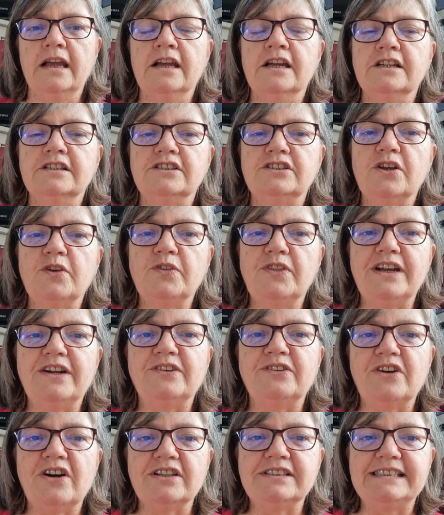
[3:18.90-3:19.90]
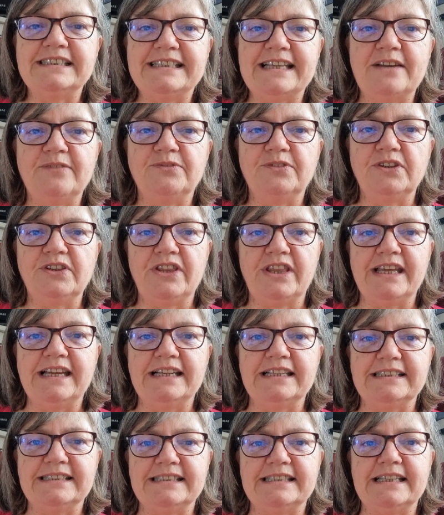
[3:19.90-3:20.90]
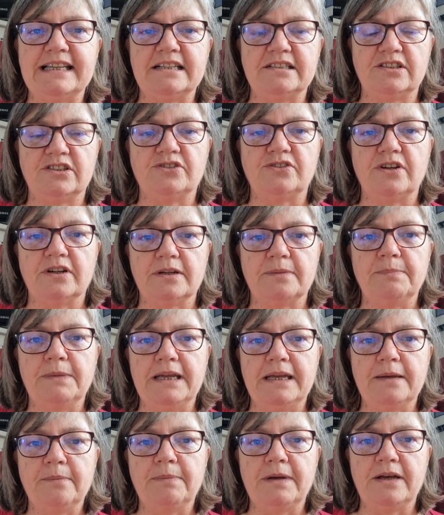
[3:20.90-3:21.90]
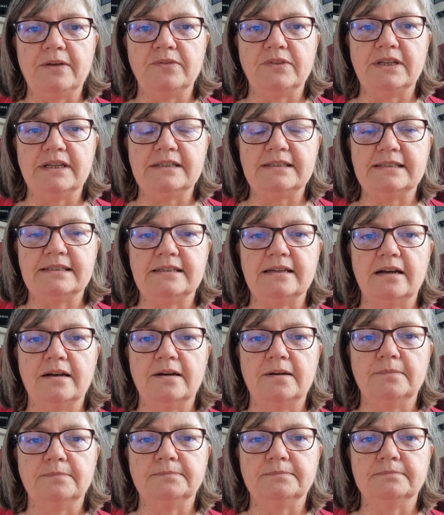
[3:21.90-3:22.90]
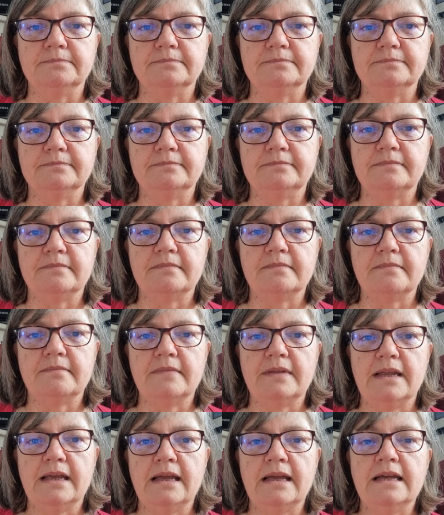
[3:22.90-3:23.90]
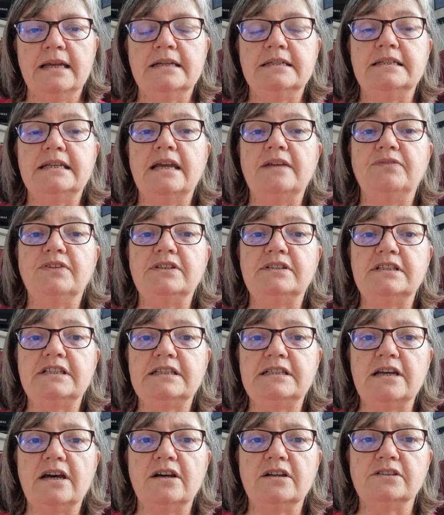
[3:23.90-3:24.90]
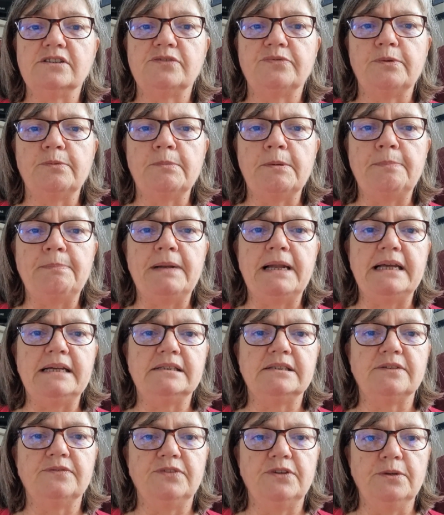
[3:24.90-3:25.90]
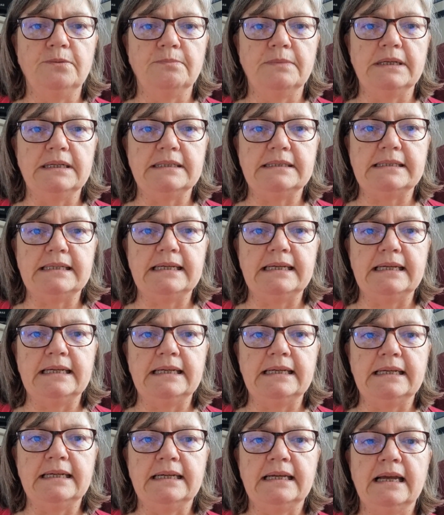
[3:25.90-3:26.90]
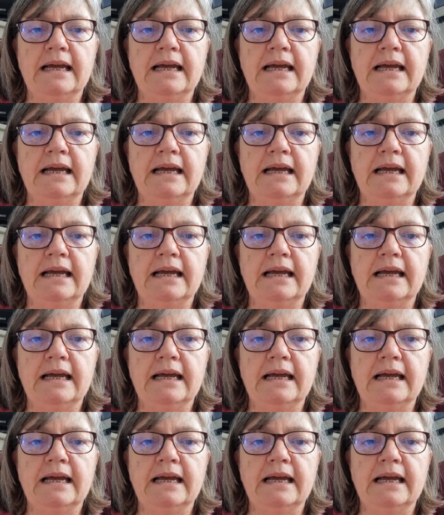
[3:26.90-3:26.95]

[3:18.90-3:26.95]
So there are several things that struck me about this psalm. David starts from a place of humility.